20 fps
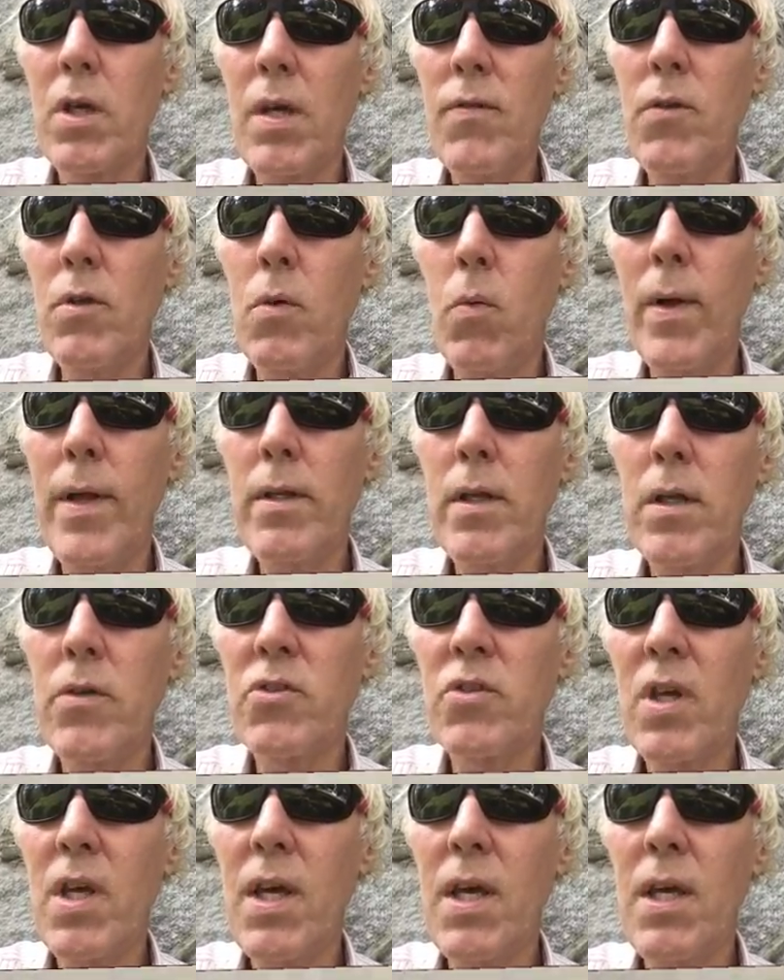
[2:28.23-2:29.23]
give you the
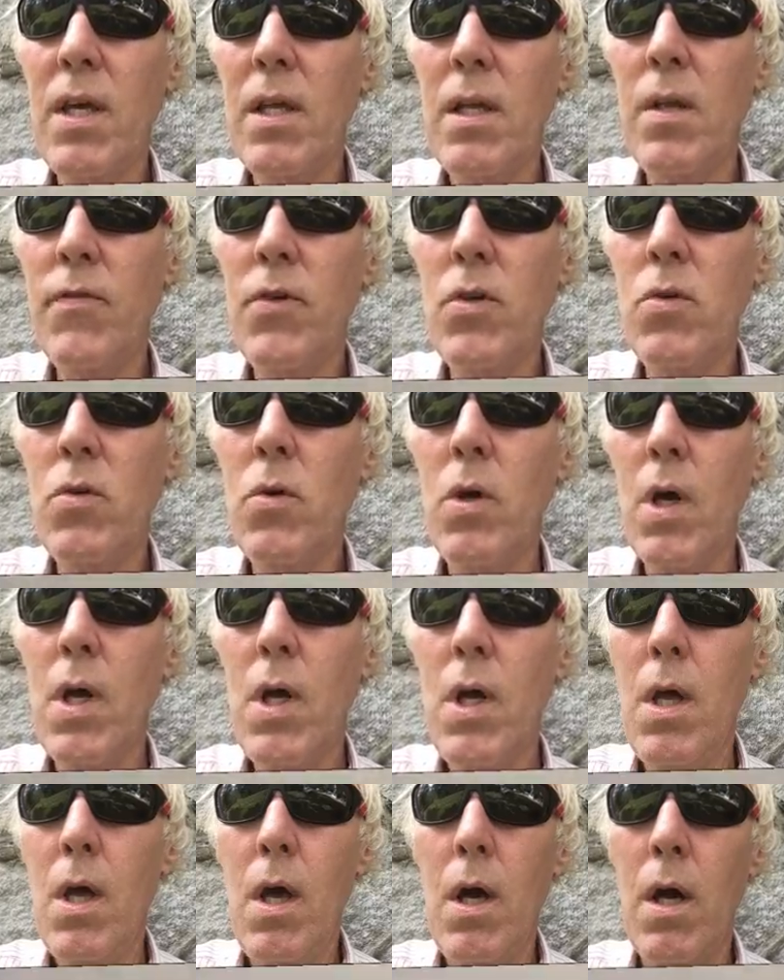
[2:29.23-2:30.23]
Windows key, and if you
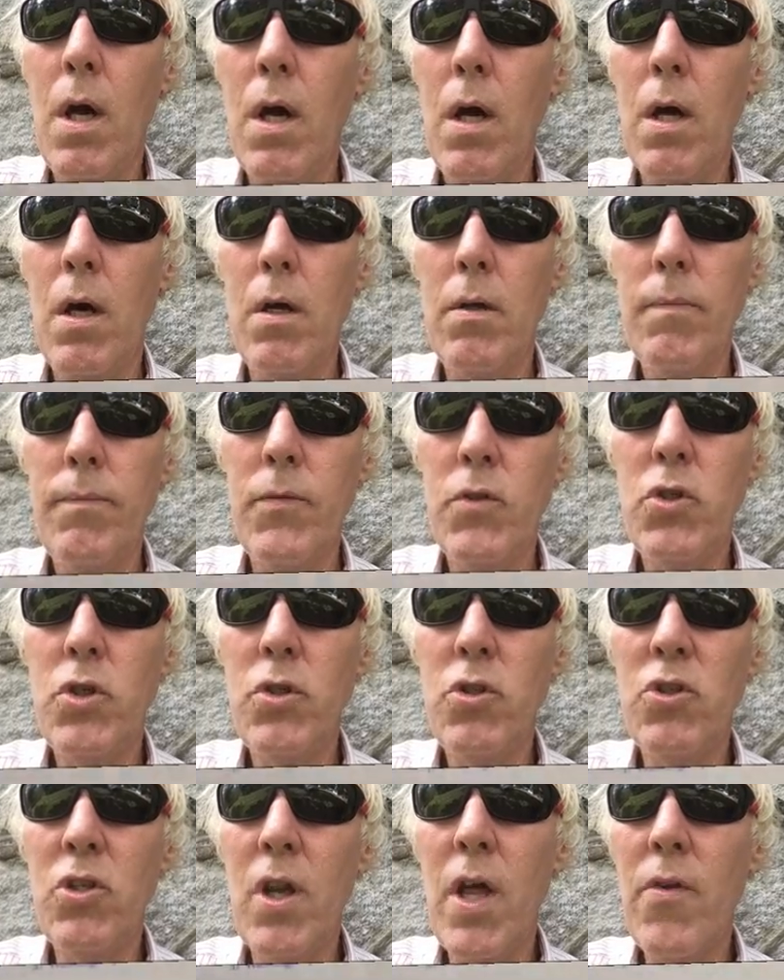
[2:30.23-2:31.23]

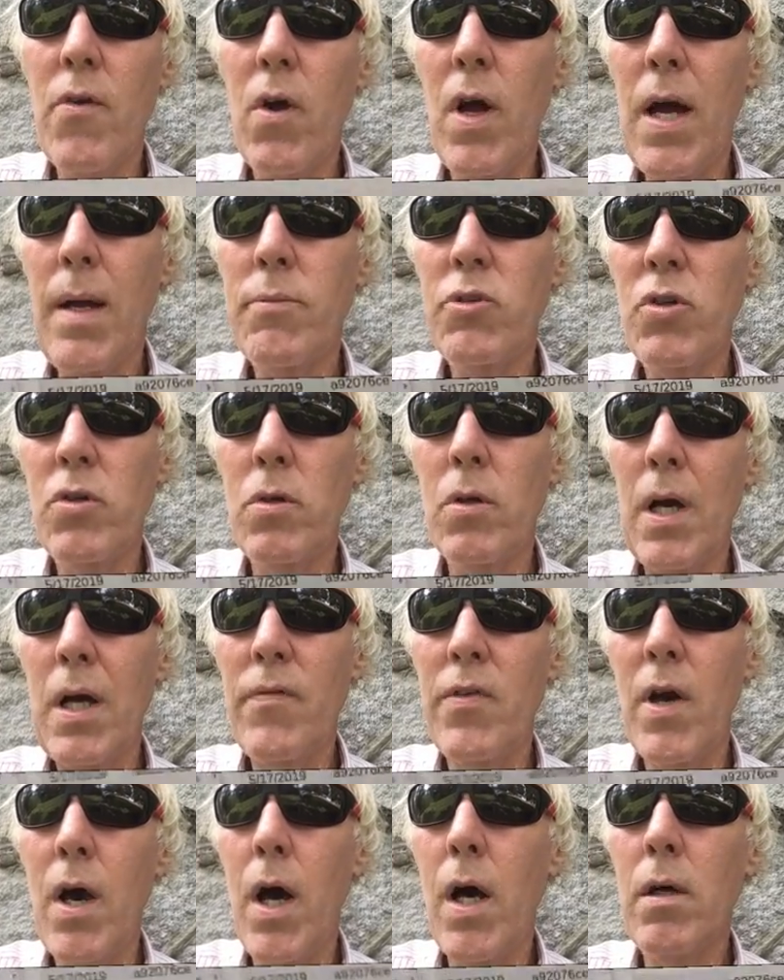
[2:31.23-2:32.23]
choose another option, you'll
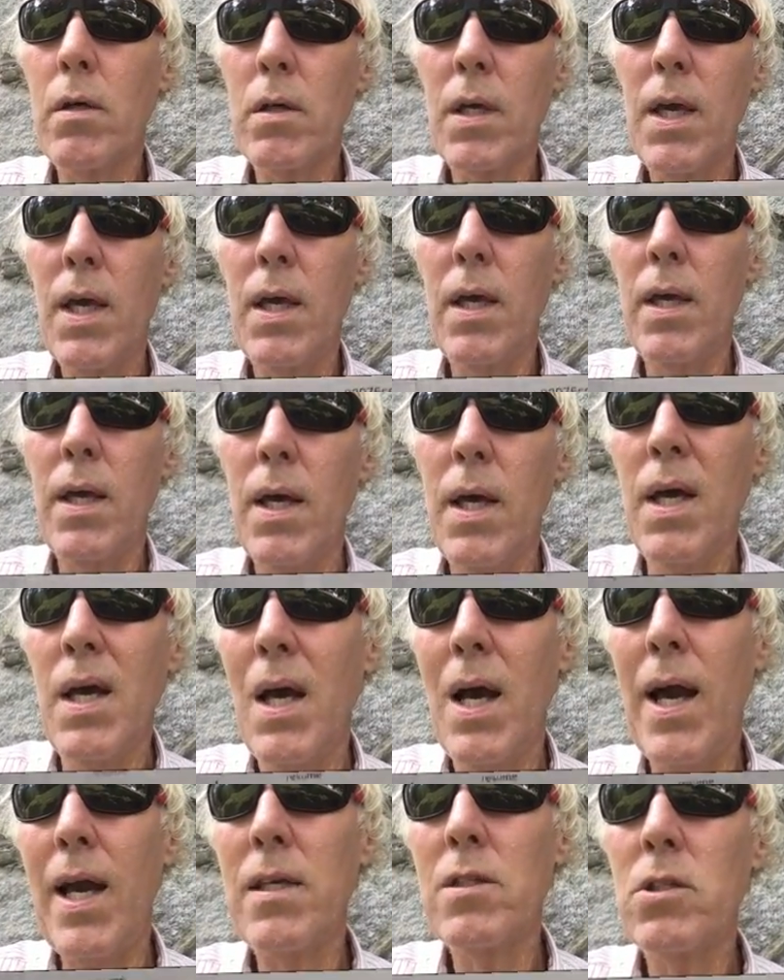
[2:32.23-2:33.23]
have the Alt key.
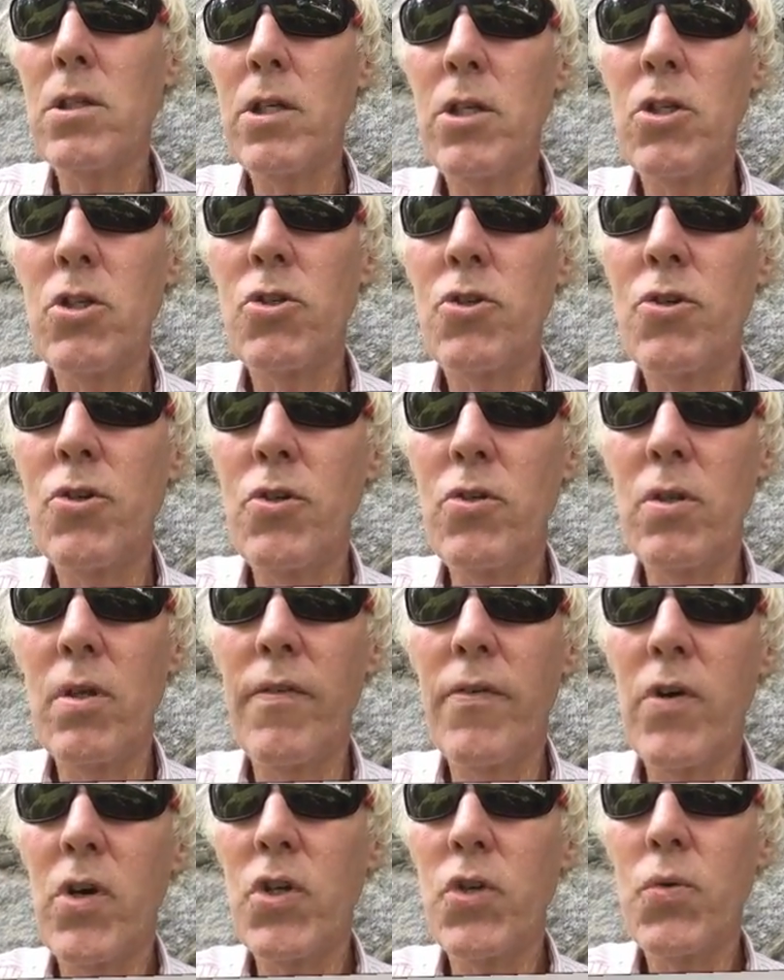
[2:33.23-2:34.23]
I usually just choose
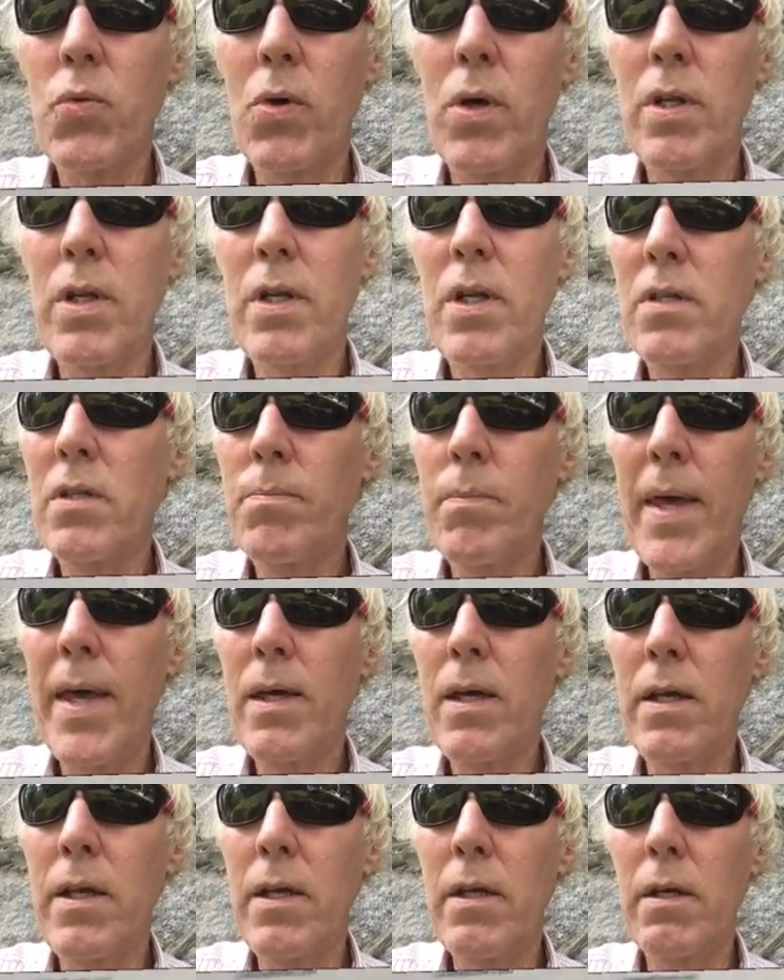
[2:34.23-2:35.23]
the first one. It doesn't
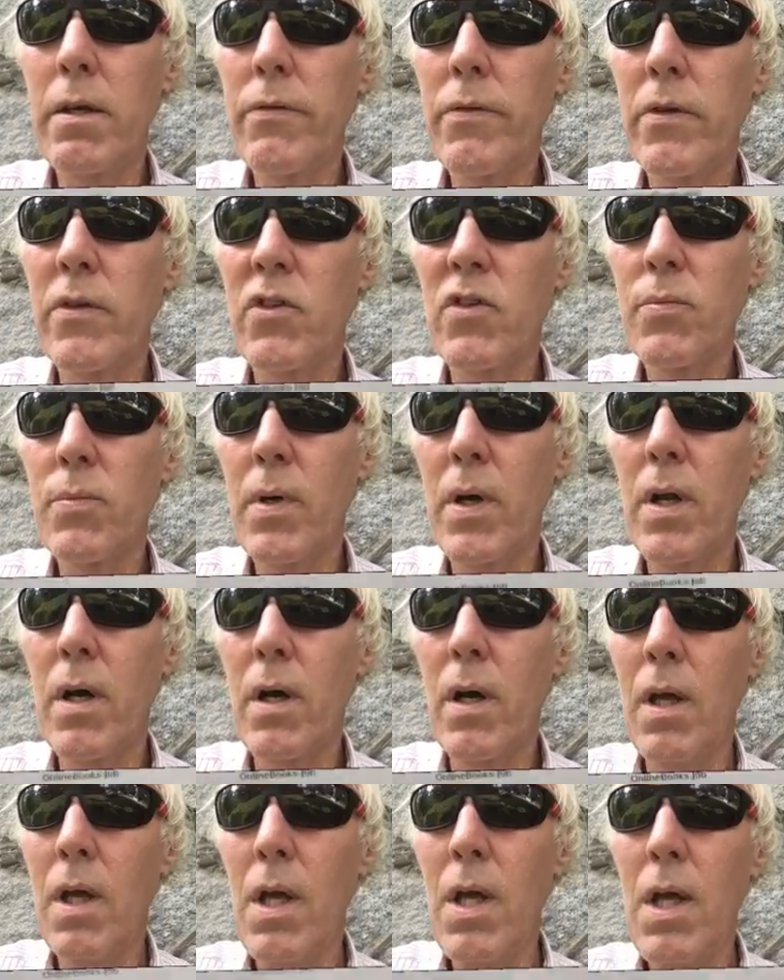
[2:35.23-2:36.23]
make any difference,
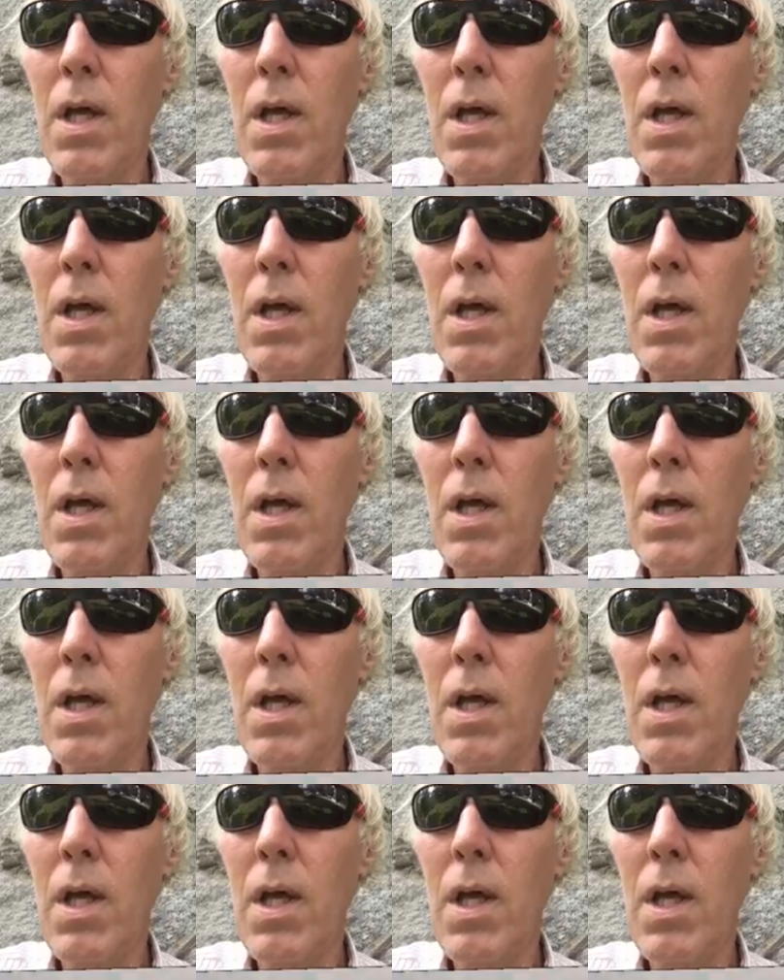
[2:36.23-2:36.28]
but